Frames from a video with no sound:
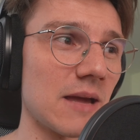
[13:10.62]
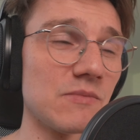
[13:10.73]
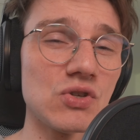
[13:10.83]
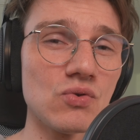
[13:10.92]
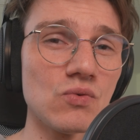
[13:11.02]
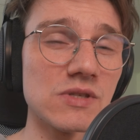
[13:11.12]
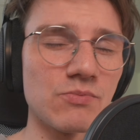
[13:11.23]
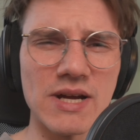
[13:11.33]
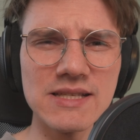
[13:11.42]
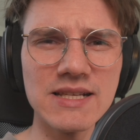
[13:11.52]
M2
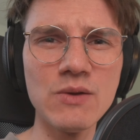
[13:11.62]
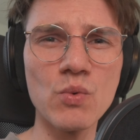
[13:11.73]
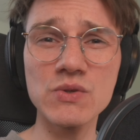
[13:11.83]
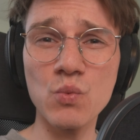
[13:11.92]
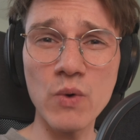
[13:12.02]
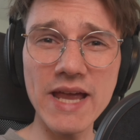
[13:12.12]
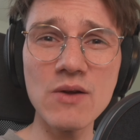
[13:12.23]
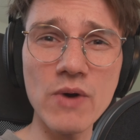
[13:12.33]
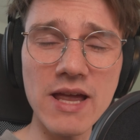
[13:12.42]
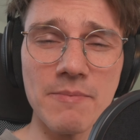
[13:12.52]
surprisingly was way, way